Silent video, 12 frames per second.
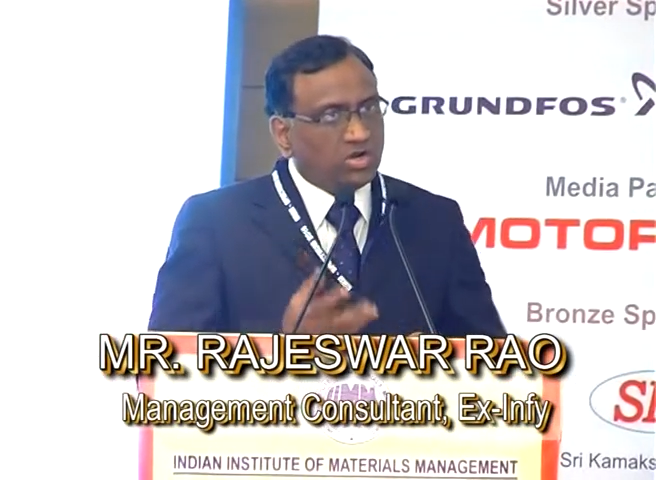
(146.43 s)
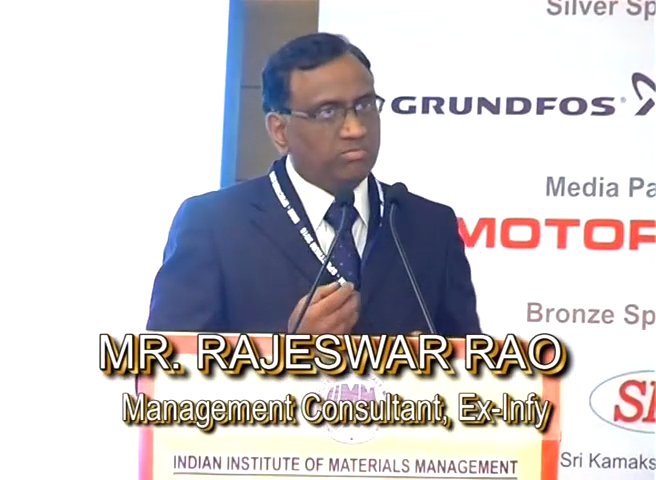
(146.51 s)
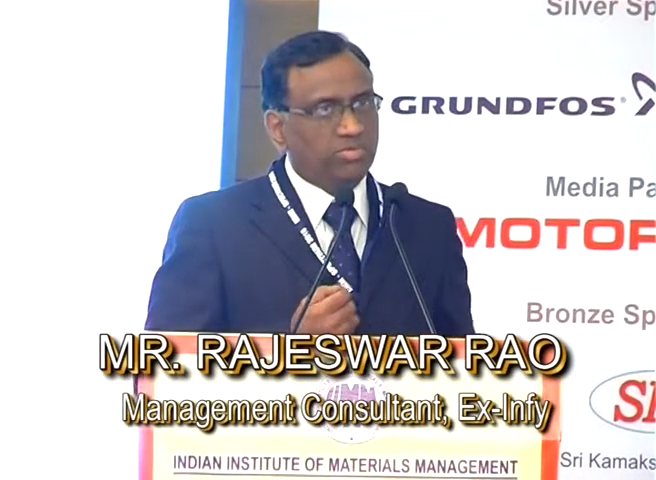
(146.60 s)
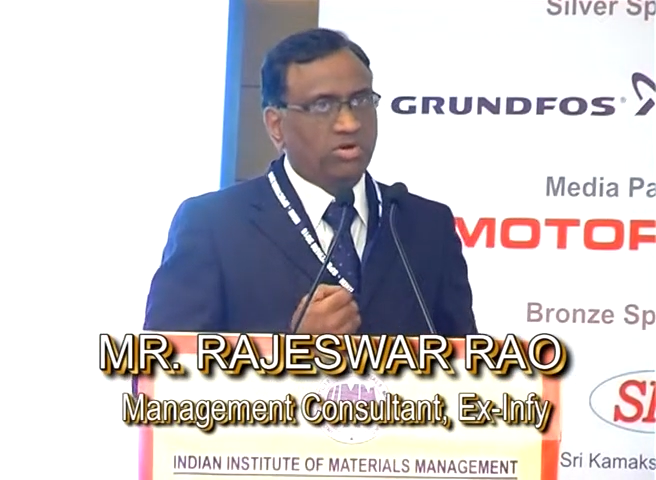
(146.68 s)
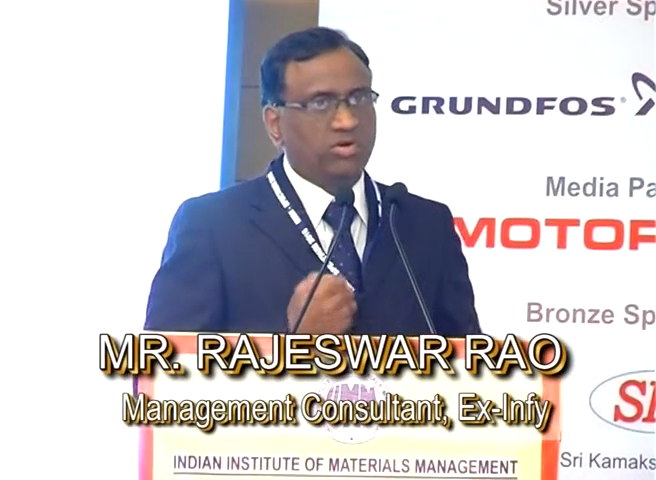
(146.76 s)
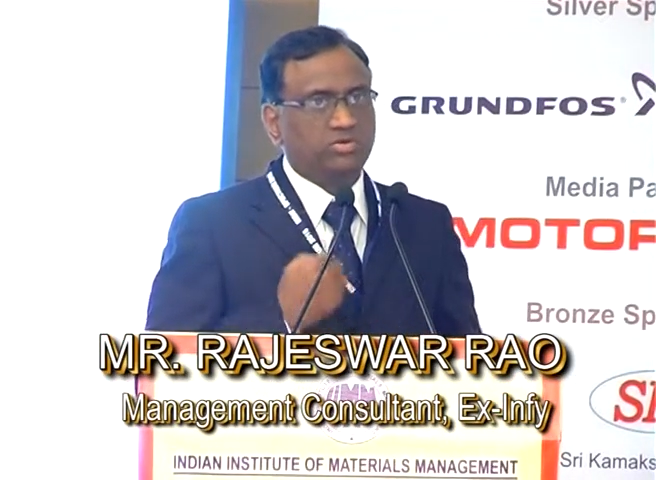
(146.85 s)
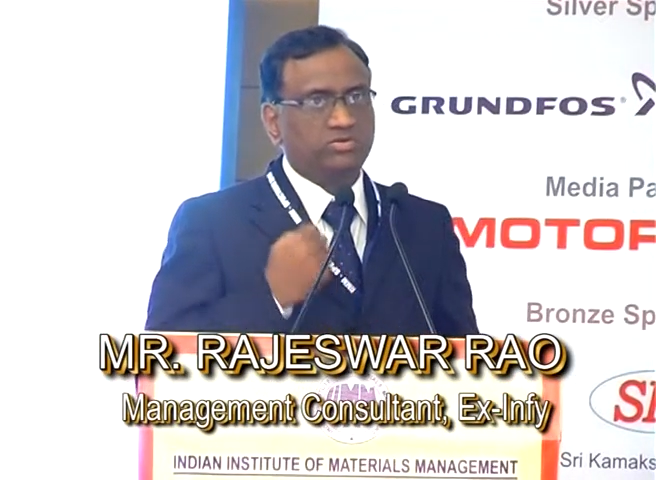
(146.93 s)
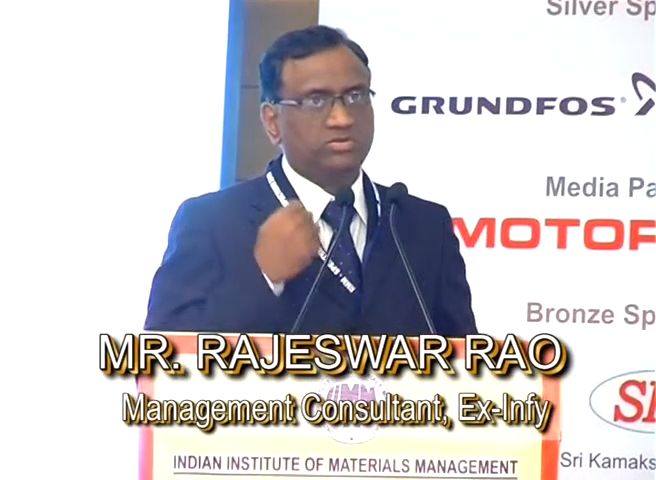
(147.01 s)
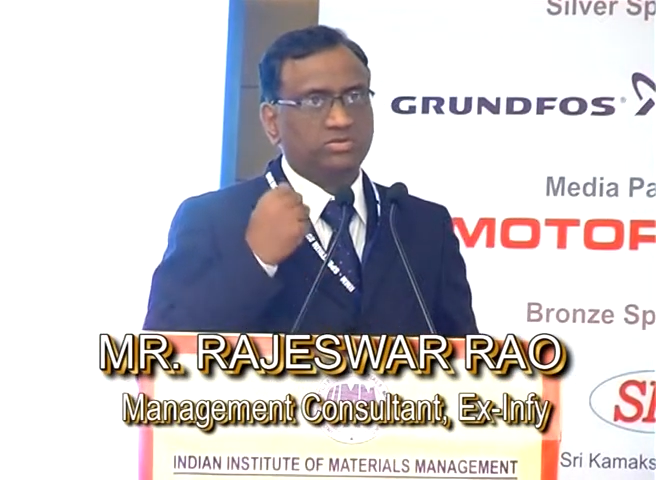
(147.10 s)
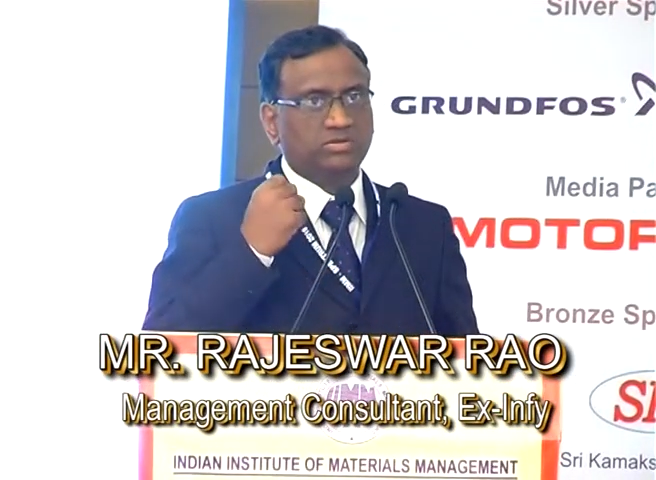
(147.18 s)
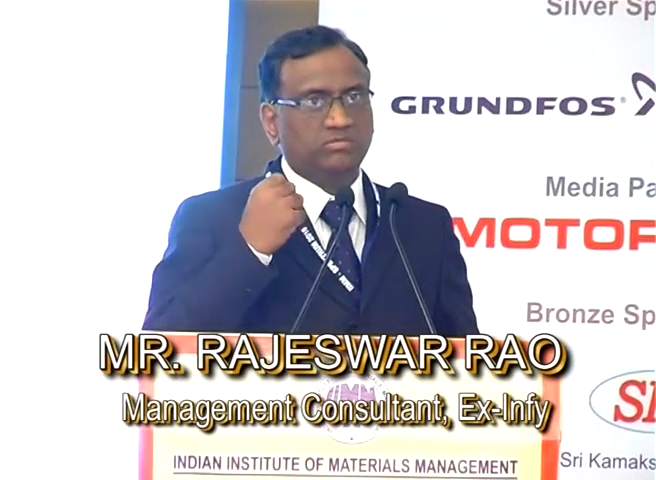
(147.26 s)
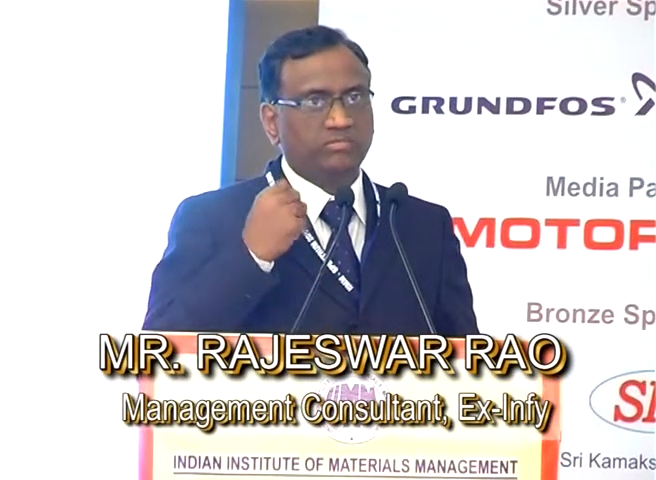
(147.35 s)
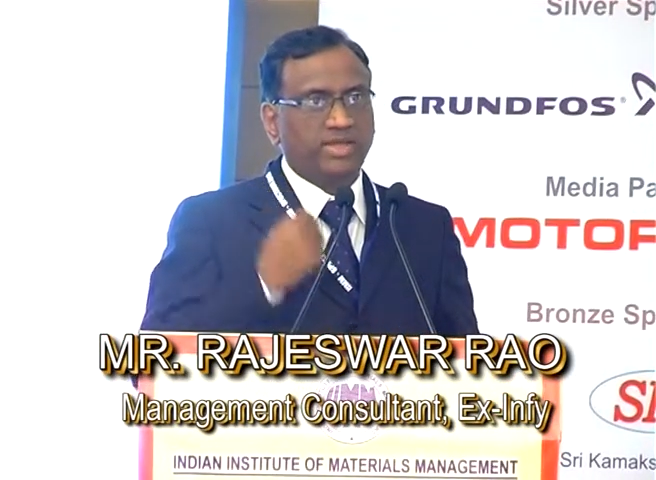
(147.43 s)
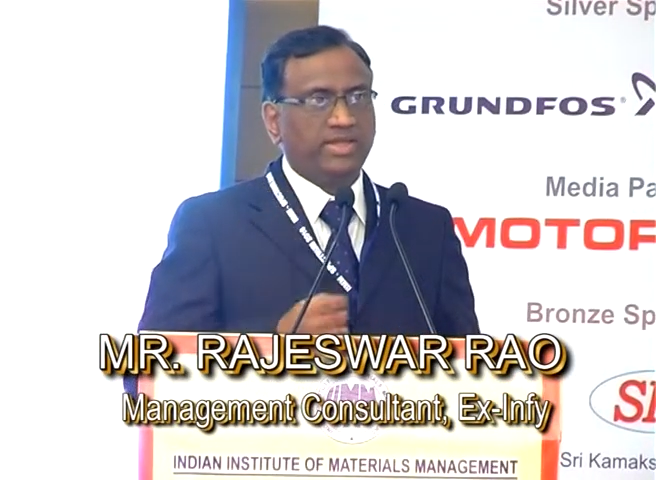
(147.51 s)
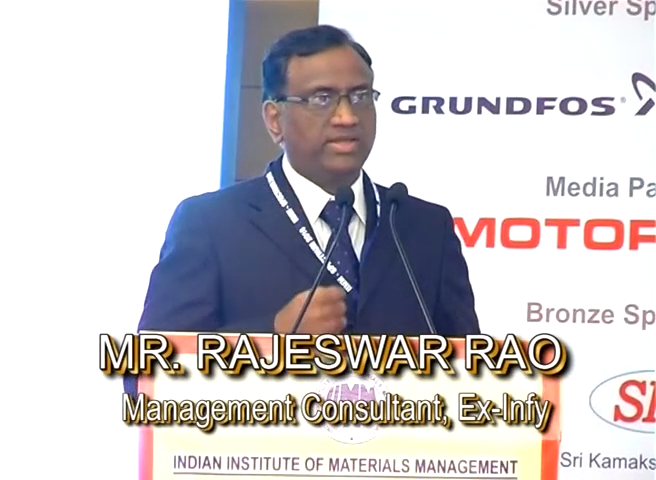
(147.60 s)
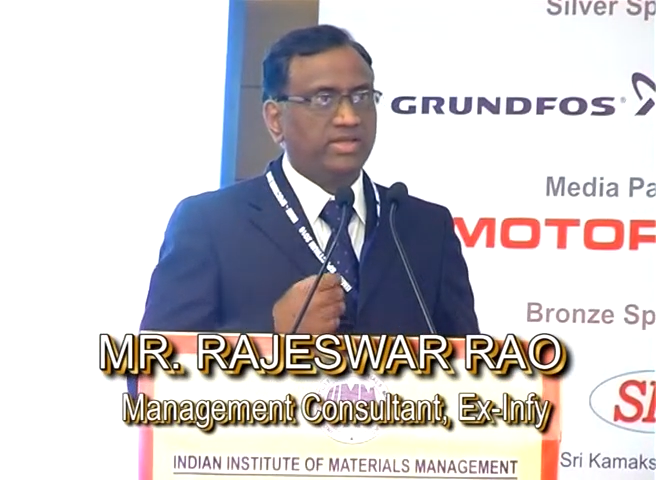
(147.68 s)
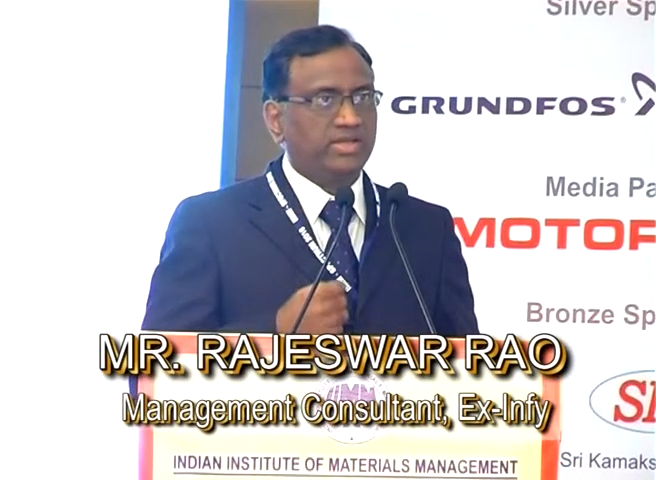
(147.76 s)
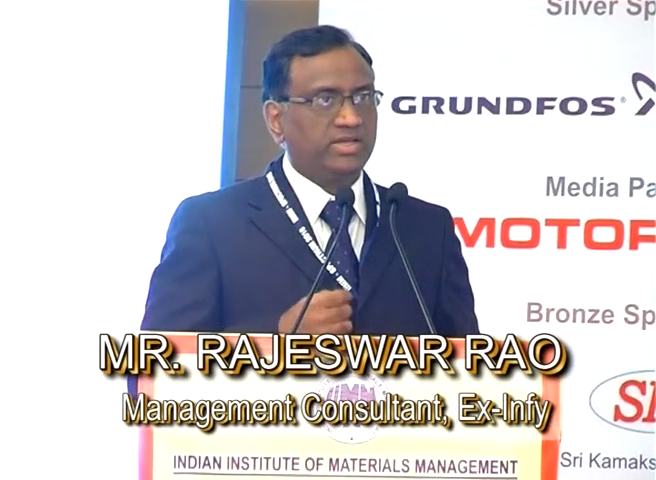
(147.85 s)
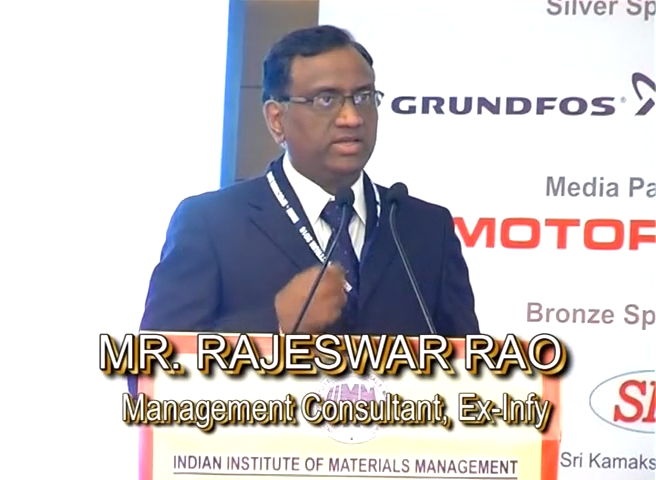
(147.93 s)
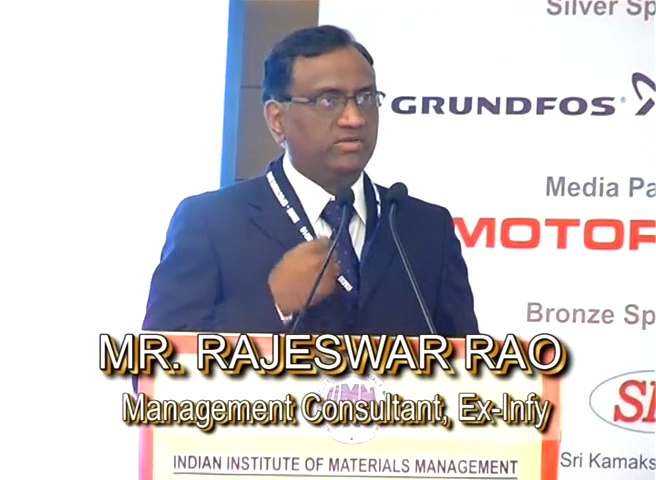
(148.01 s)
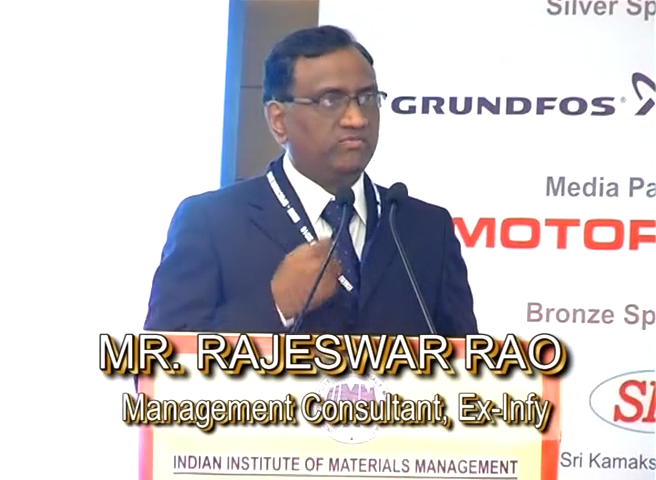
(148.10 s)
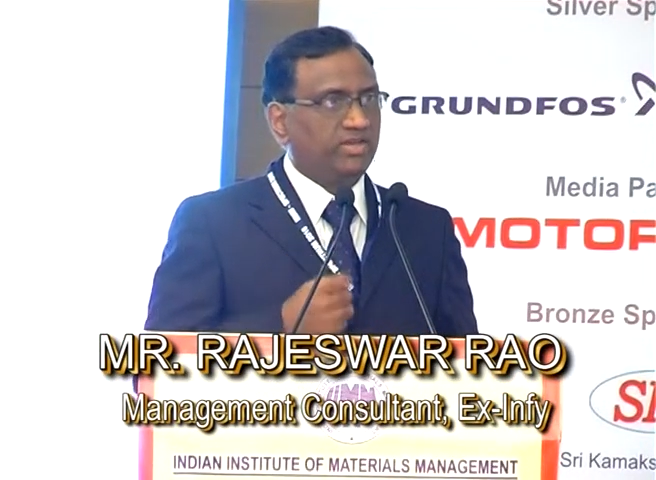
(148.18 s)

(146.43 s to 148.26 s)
about making it